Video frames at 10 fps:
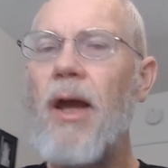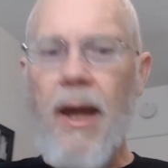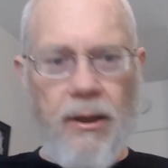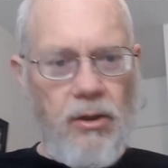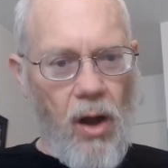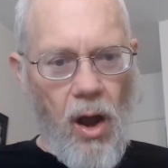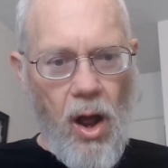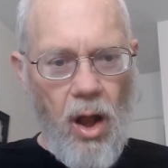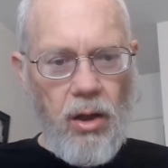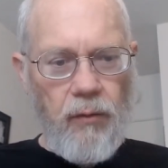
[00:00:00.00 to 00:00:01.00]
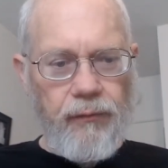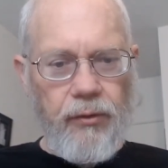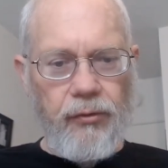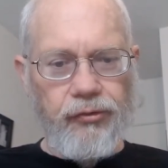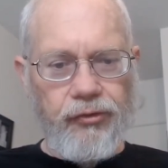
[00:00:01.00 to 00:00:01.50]
And all of
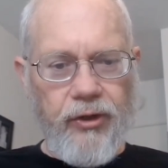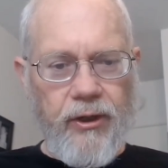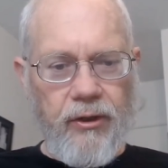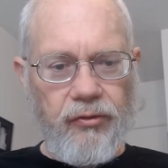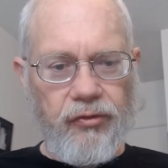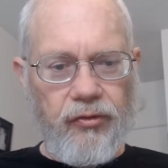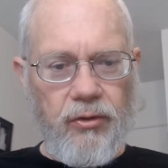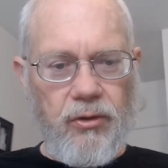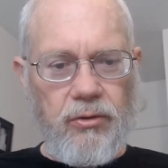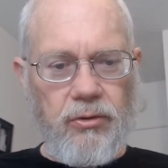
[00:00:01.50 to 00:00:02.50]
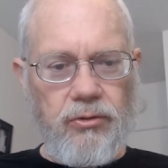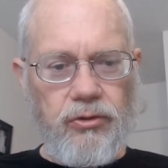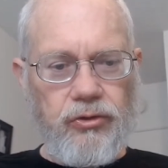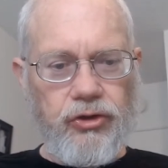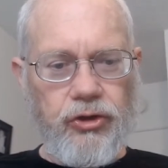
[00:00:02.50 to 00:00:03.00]
those things
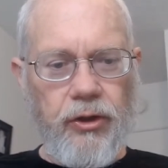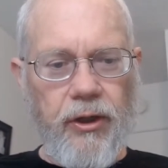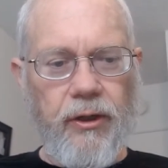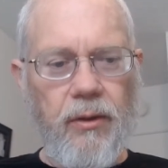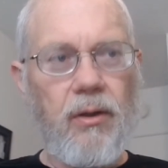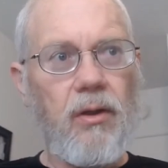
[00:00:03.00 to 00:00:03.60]
should